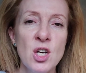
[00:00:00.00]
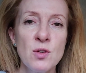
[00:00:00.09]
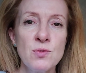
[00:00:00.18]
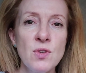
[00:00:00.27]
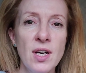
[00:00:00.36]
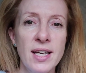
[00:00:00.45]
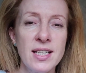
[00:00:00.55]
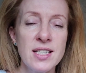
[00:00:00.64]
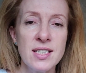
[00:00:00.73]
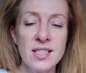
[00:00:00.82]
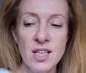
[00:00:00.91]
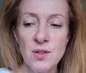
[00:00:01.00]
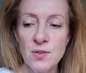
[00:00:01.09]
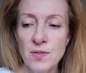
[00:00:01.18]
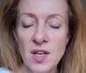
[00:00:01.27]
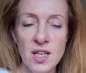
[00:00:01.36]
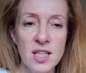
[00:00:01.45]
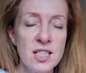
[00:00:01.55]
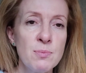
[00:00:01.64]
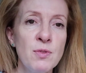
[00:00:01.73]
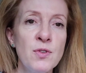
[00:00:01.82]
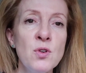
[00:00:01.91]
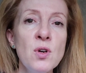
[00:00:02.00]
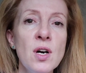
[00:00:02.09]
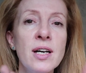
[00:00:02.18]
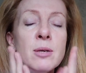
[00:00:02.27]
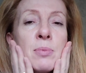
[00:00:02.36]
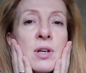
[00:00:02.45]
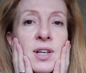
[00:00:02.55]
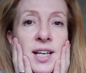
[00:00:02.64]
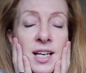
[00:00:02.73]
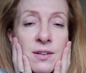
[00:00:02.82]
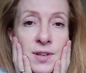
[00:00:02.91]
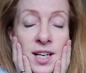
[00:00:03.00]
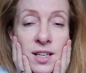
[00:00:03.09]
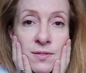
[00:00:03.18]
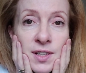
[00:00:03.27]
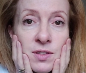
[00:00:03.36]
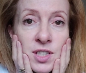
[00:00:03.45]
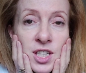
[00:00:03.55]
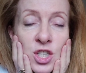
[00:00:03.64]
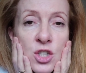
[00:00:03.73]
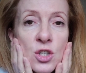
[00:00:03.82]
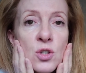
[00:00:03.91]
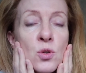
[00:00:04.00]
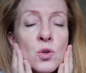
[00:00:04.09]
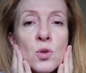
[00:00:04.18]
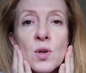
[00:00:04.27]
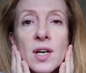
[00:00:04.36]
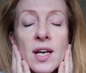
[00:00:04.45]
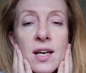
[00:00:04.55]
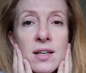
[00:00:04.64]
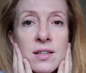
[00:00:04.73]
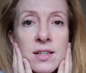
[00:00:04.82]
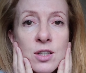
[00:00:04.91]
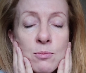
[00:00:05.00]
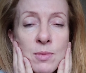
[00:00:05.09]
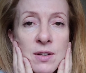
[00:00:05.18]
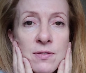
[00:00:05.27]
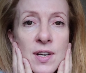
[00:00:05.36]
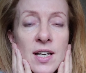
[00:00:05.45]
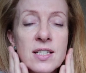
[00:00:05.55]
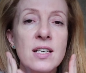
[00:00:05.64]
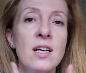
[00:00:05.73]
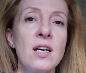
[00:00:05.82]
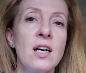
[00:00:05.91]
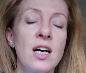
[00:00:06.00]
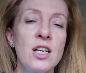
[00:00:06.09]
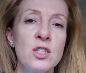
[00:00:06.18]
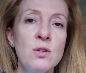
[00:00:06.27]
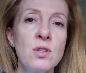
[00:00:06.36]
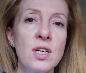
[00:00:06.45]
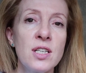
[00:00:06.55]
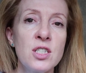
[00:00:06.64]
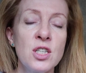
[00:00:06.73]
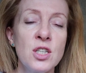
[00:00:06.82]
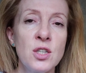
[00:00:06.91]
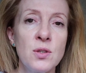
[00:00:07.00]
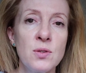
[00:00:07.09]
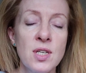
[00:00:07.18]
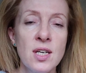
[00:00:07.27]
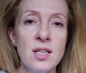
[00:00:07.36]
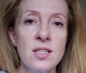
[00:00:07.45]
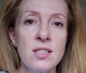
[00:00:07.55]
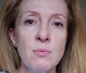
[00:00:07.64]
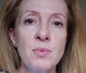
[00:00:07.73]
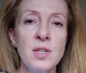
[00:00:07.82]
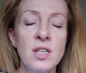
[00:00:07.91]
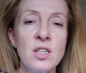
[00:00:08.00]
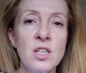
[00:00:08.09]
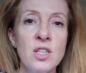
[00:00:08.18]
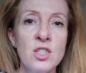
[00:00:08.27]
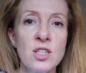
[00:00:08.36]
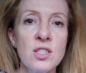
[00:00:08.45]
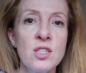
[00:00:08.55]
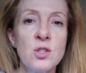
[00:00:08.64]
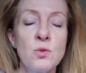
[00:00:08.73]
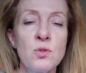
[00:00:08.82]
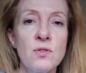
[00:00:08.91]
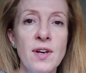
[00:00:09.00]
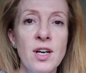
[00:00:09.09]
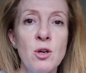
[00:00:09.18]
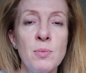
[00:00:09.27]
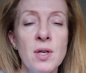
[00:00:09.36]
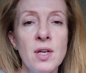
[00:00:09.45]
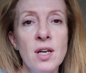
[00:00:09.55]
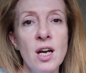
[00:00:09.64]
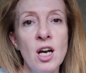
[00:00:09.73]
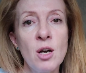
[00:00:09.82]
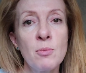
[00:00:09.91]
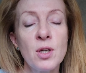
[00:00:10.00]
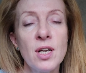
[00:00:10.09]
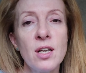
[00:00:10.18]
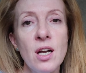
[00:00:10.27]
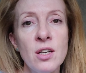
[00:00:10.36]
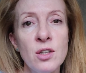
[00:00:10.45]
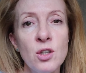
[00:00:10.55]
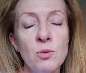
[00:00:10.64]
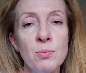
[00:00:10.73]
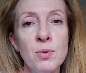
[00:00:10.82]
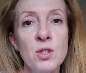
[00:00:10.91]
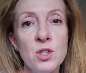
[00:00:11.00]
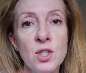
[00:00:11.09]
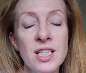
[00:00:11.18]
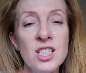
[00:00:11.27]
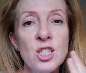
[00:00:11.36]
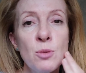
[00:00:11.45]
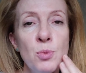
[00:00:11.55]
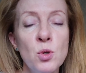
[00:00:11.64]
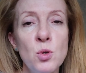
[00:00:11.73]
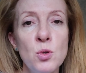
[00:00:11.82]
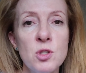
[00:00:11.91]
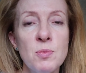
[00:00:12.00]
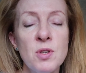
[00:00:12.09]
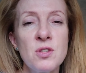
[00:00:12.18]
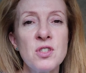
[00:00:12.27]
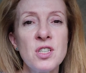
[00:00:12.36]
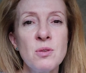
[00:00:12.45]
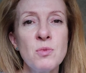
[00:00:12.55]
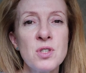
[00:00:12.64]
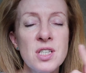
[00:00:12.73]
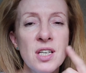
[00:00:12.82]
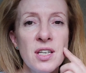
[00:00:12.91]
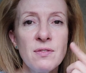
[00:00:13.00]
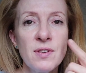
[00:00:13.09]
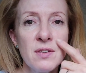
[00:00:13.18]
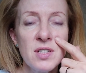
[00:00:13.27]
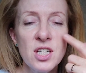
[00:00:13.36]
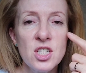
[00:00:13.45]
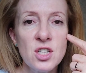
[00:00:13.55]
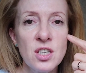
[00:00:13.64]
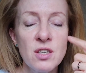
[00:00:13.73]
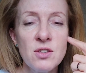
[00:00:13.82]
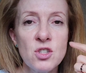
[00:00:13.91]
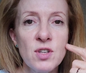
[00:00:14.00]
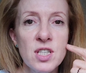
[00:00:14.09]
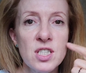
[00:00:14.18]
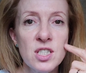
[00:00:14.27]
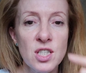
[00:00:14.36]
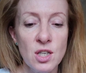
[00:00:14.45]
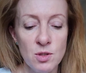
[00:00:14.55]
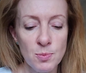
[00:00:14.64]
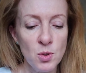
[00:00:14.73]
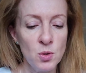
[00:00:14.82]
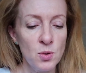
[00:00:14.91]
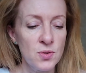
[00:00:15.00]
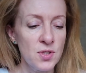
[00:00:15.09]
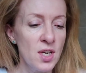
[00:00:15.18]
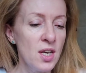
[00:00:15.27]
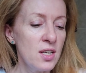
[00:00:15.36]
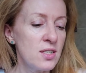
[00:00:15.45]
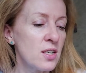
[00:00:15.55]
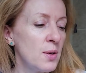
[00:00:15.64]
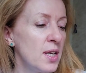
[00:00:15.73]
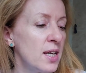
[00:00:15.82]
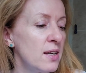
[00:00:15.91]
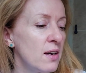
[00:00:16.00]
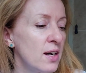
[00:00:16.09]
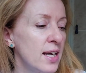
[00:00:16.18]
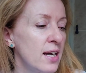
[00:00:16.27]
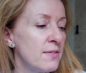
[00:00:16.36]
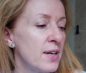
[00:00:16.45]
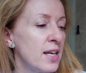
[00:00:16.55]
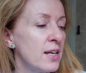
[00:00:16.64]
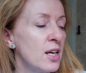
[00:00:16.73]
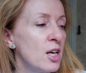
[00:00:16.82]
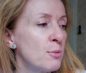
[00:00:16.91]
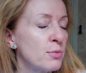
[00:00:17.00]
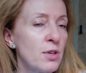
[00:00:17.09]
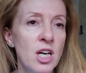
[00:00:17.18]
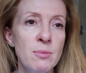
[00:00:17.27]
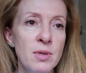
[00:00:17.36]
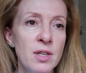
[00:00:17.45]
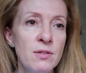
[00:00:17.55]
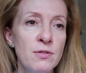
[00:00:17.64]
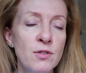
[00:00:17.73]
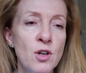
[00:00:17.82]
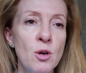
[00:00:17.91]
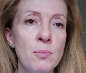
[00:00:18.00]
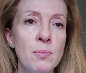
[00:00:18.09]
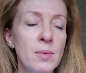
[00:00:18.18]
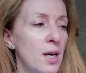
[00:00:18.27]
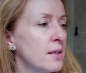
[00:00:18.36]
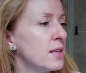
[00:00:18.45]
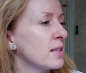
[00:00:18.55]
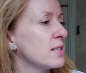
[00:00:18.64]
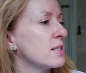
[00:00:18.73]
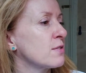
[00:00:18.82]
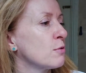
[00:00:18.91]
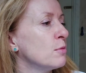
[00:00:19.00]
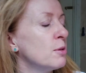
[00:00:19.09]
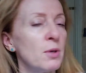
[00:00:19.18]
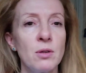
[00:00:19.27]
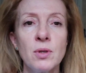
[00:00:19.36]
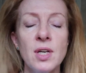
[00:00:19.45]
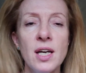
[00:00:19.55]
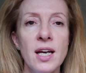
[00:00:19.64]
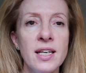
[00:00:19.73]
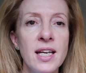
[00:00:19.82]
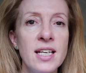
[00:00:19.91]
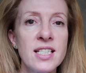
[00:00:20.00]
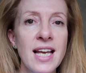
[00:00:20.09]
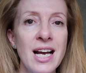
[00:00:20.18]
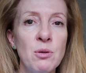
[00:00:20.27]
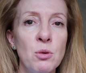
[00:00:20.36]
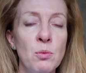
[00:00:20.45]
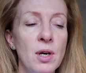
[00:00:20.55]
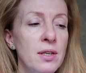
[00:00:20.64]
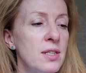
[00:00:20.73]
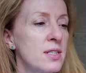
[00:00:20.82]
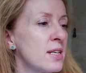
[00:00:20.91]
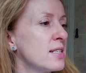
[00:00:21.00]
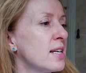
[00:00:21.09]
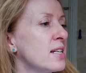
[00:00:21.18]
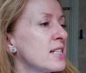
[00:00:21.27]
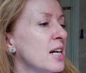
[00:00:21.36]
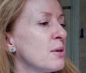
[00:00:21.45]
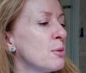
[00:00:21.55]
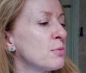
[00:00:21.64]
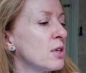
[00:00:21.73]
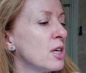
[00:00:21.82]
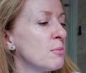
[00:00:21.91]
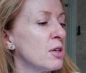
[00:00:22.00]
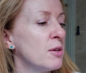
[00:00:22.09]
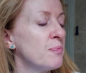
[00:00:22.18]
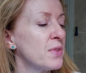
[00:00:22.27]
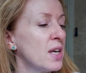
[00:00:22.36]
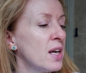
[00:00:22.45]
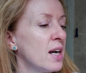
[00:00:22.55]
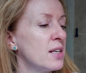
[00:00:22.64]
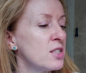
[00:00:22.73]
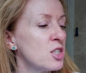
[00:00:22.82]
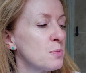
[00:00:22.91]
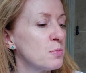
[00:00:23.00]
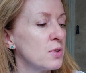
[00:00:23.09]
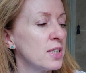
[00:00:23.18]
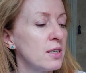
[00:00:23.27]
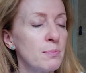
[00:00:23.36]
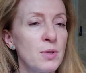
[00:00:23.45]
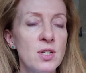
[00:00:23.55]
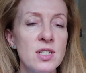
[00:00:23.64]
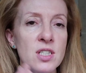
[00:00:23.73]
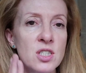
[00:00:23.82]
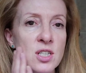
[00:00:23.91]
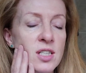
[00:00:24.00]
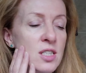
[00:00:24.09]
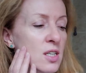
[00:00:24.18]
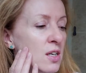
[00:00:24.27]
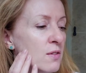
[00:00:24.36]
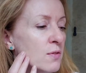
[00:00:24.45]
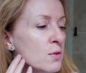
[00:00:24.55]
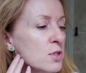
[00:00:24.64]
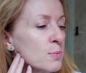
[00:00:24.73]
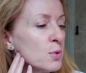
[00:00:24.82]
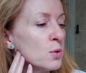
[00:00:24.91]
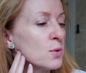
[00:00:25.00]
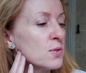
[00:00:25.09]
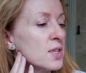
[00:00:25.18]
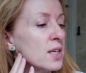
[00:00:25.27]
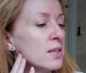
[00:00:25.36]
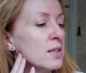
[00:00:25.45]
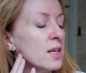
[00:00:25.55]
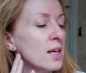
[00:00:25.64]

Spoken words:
Right, so first, before I apply any foundation or anything on my face, I do like to use something just to sort of help put it into the pores, because you don't want any foundation going straight into those pores. So here I have a primer from, I think this is from Rimmel, an 8-hour one. It says 8-hour primer, and it's just brilliant because it just fills the pores in,